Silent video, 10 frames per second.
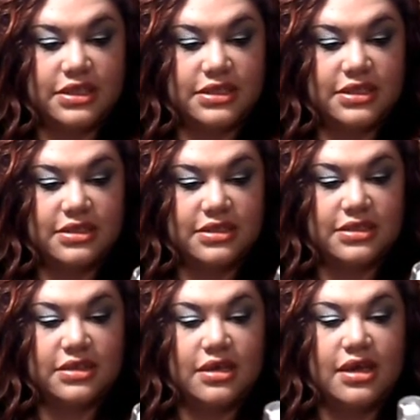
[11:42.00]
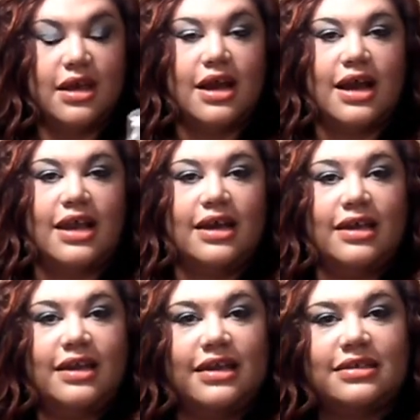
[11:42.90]
this is
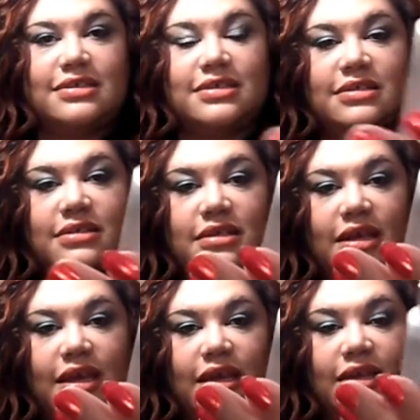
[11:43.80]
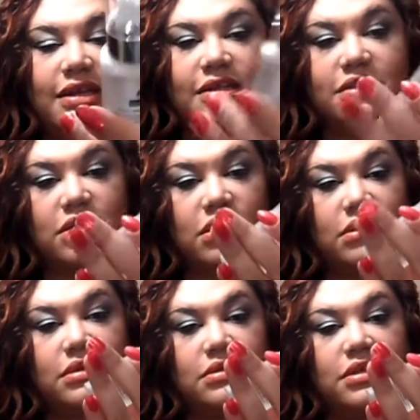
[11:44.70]
Ionics, and it's
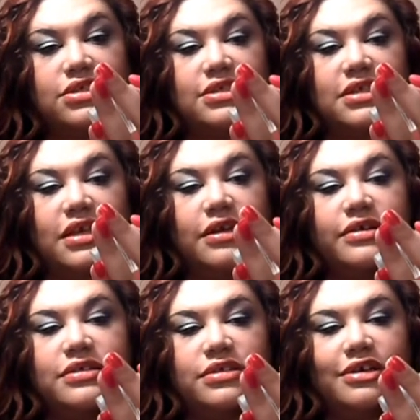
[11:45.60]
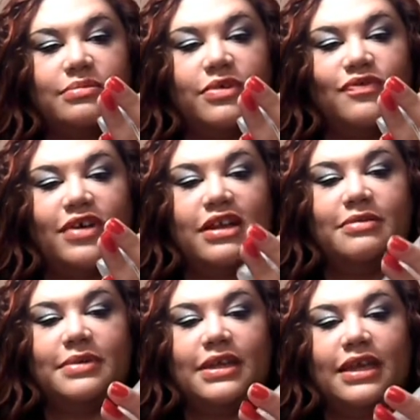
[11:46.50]
just a hair serum with
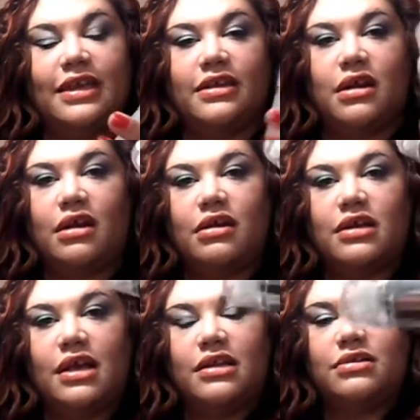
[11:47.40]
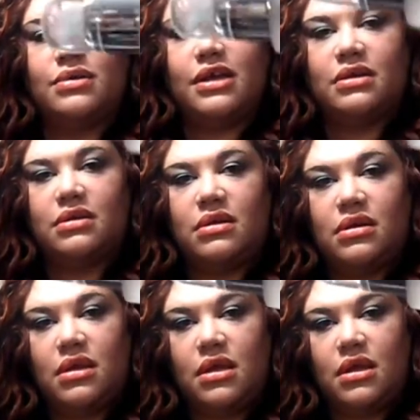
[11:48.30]
vitamin E and argan oil.
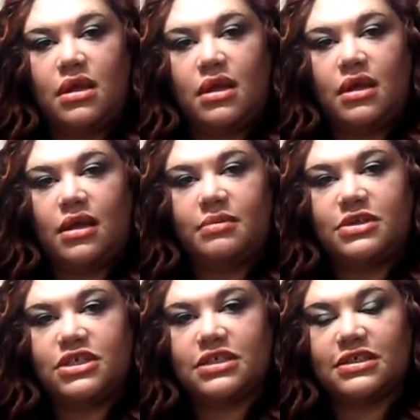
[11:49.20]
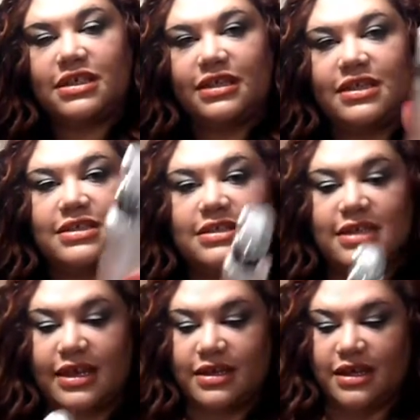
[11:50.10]
It just looks like this.
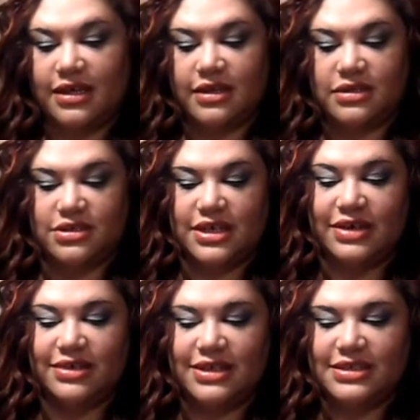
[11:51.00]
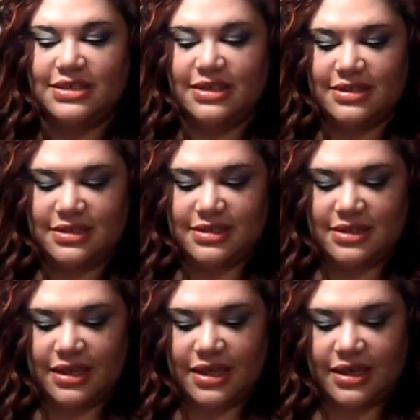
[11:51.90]
It's like a gel
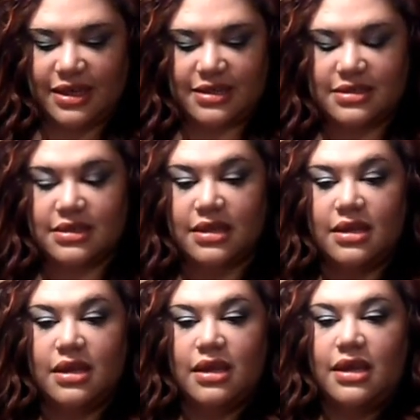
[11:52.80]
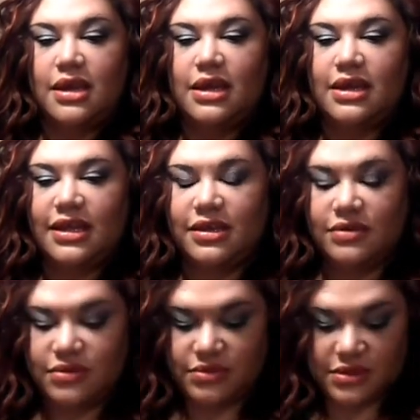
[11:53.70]
consistency, I guess. And I
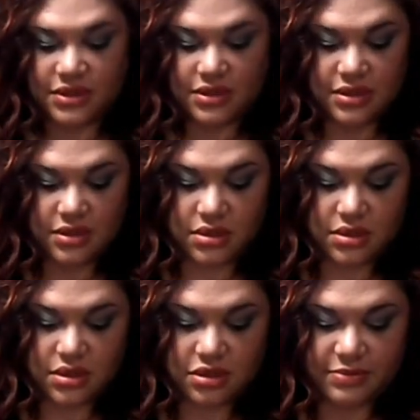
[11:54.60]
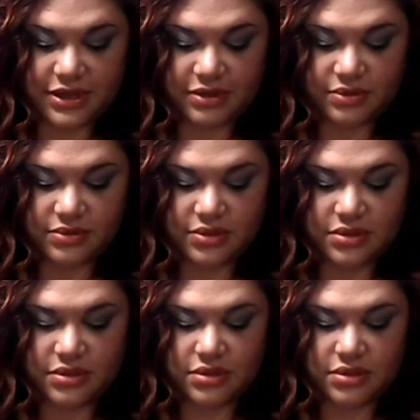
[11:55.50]
use about